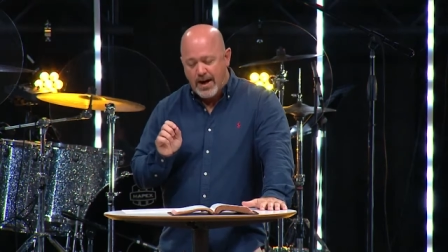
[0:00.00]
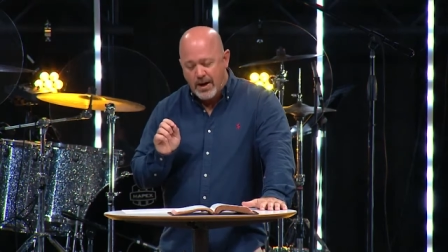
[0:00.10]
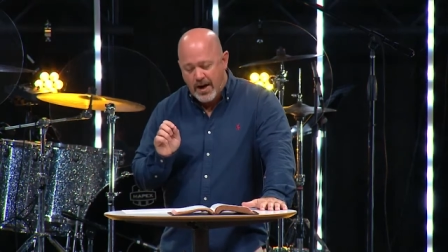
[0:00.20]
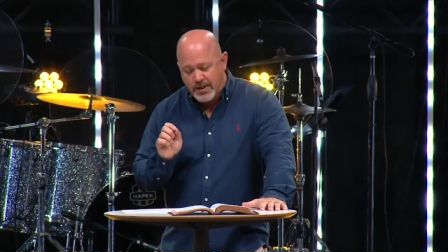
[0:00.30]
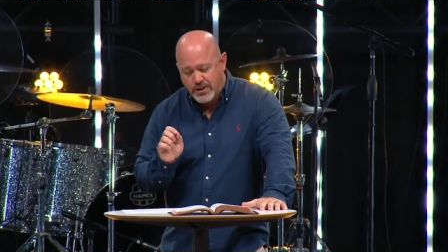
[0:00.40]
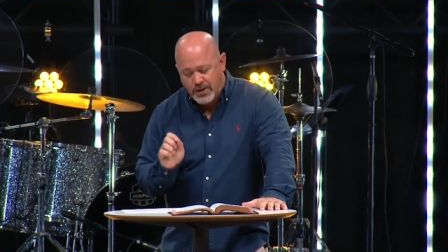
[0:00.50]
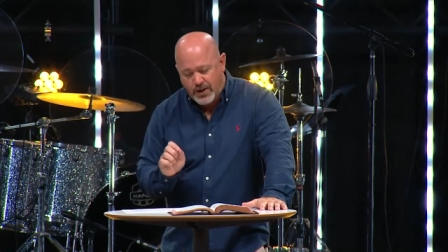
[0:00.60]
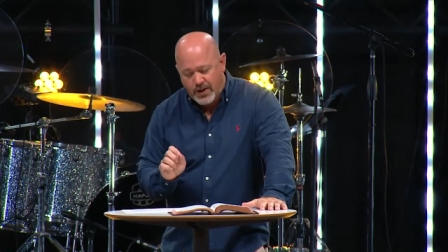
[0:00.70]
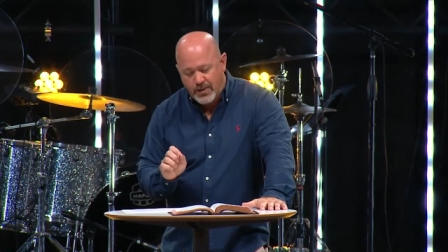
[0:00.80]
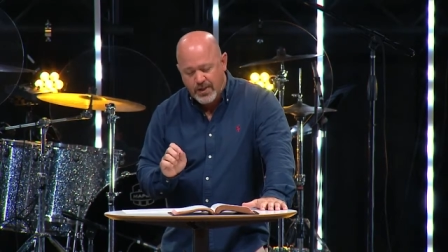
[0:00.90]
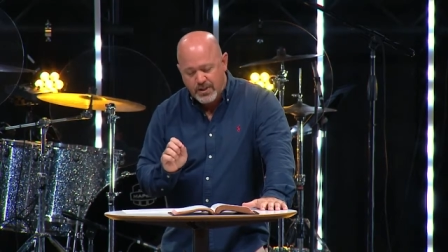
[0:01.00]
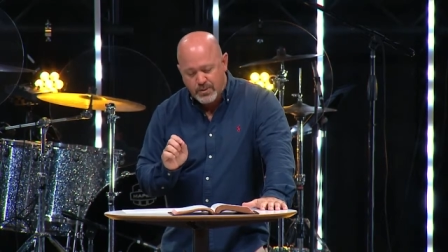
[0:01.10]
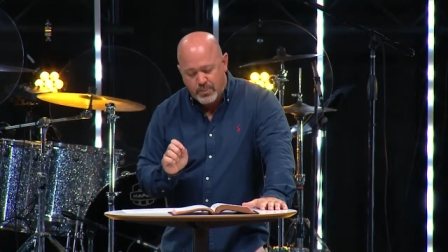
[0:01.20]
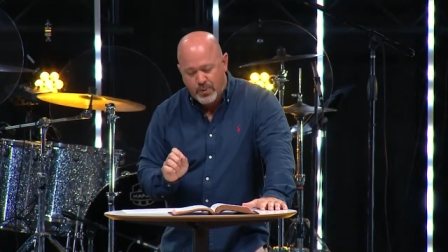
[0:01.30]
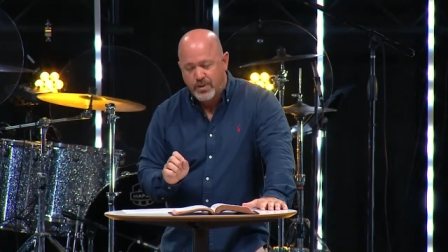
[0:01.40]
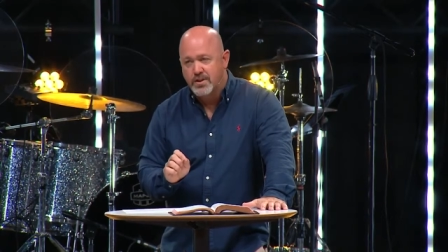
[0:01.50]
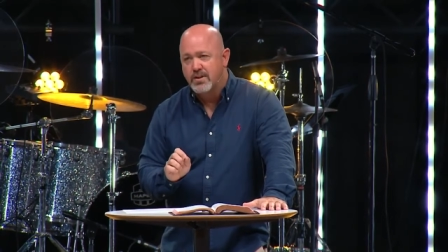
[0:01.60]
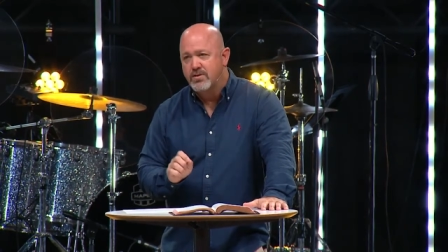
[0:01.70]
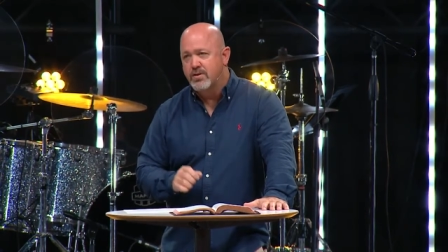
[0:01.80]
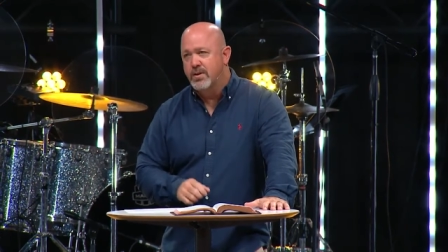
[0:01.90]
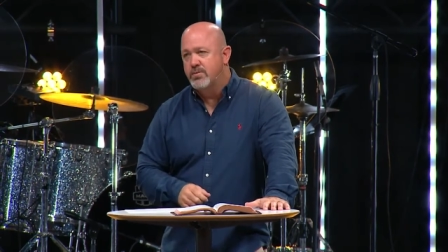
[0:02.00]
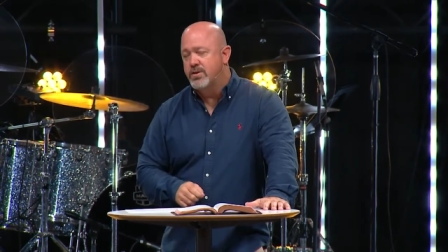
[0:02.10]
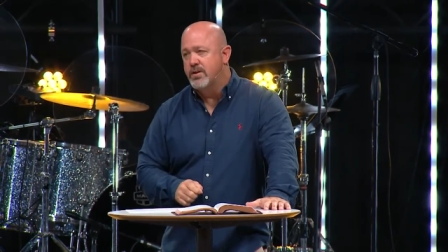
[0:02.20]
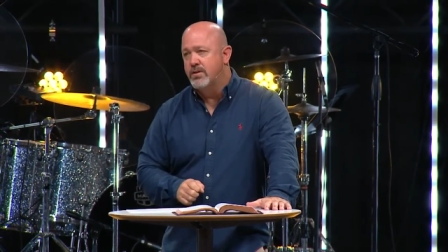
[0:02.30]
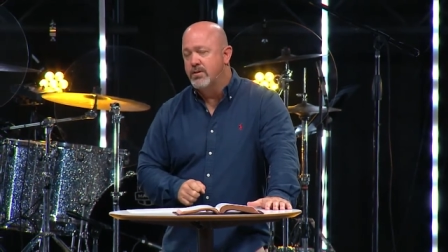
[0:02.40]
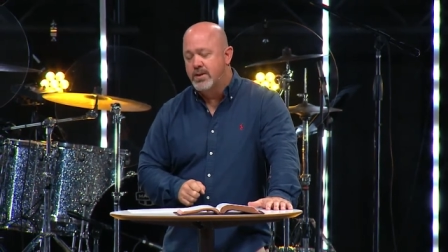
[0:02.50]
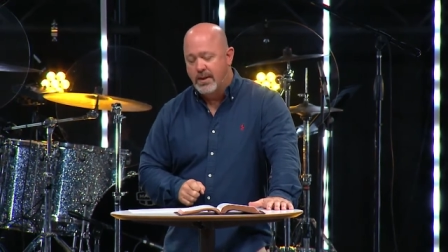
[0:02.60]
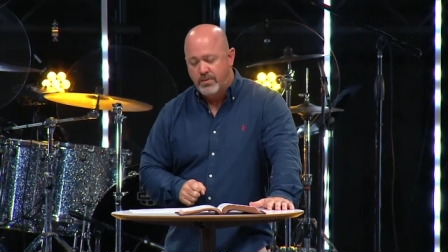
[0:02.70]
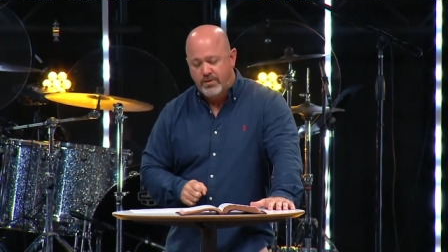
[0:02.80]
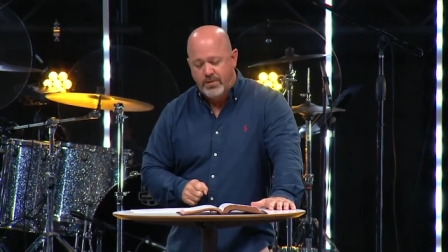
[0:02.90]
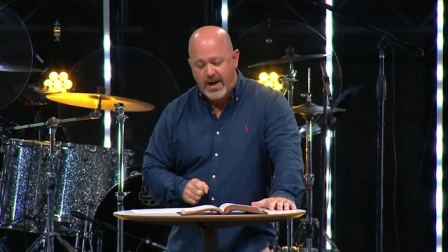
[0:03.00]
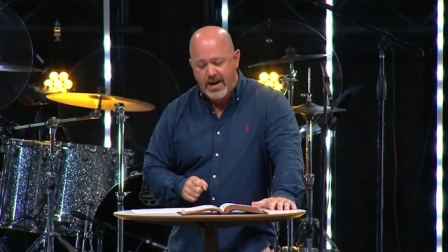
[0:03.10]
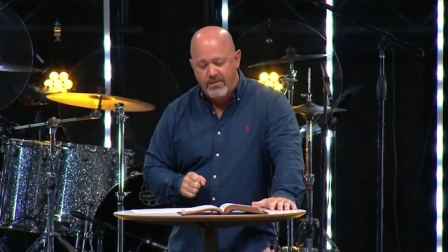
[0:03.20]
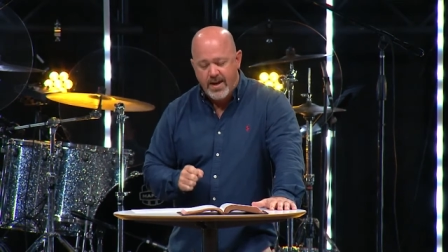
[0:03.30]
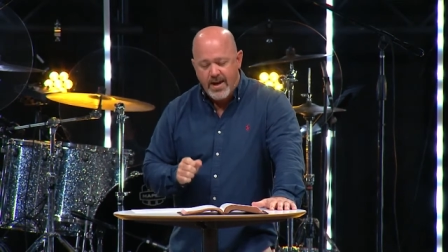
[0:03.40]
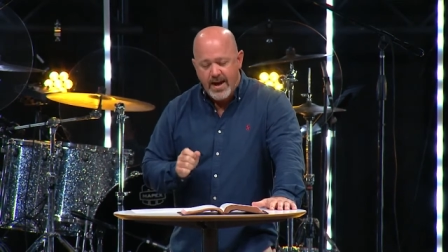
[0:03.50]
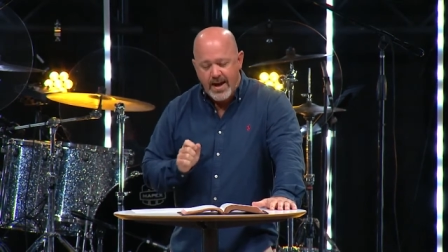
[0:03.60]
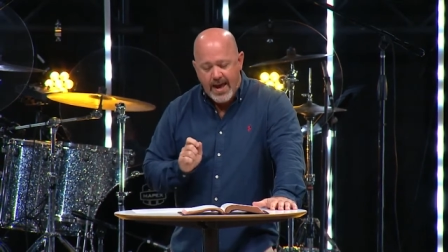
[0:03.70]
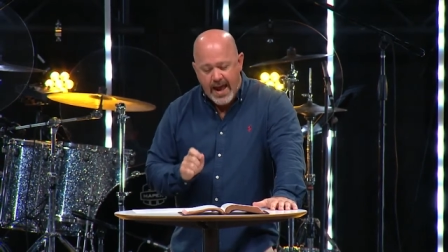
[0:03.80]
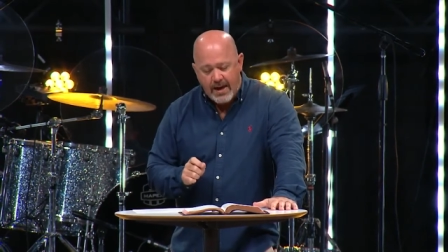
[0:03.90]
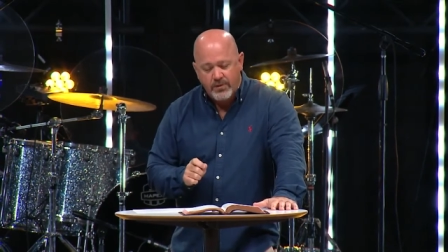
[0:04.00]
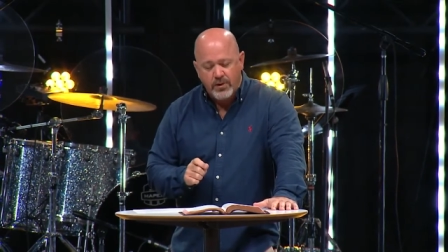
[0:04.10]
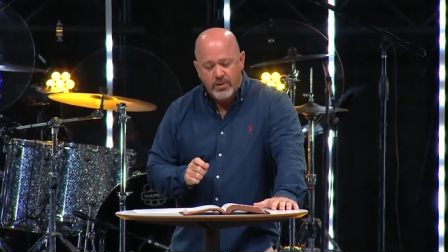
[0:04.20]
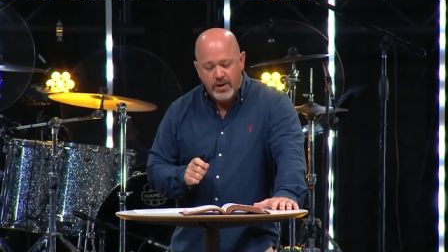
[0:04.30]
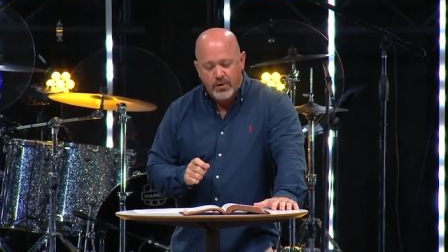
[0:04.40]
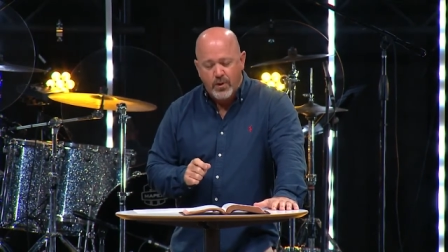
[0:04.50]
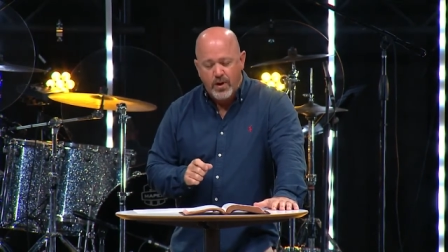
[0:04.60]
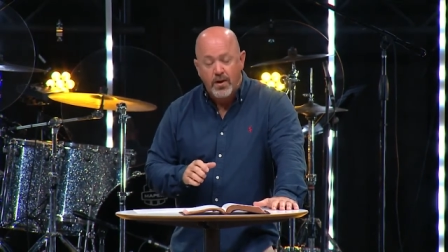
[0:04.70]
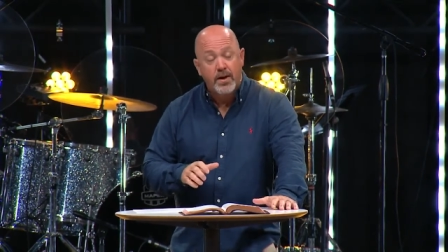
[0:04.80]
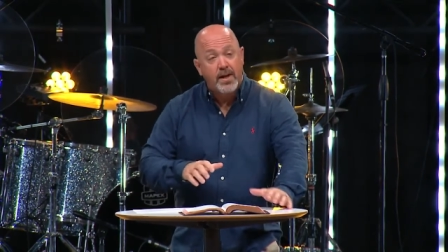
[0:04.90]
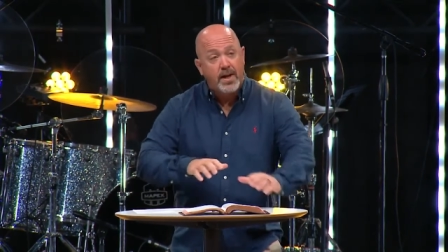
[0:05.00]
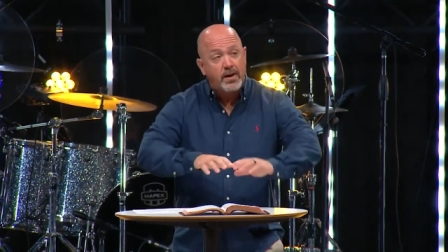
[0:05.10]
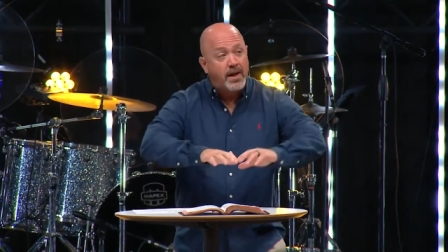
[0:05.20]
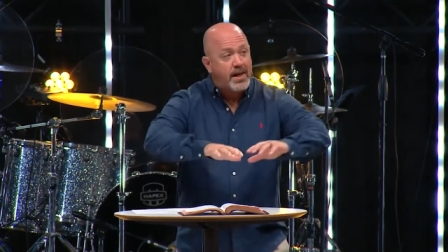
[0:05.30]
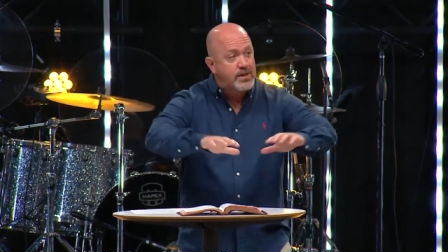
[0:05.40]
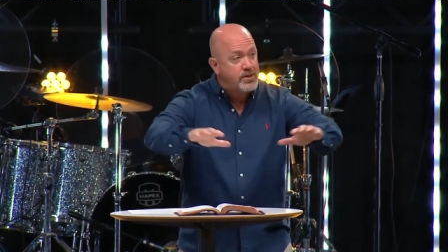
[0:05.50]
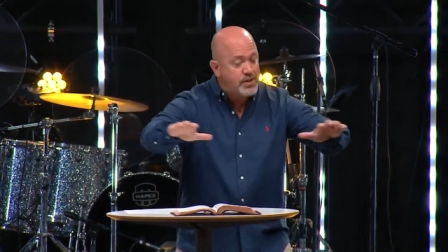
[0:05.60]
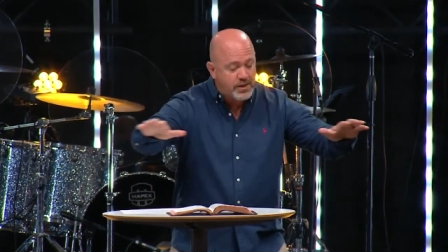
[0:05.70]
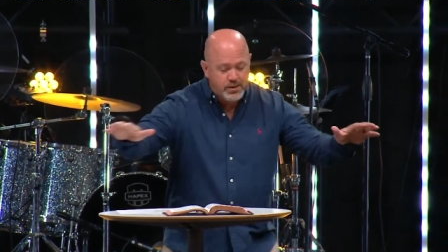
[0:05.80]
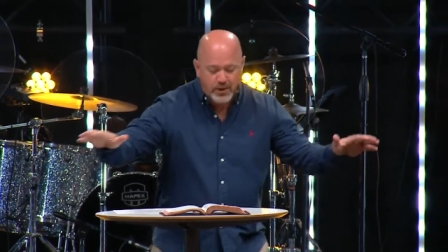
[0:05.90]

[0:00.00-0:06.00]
I, saw this portion of scripture in Luke chapter 5. And after record, uh, he, he just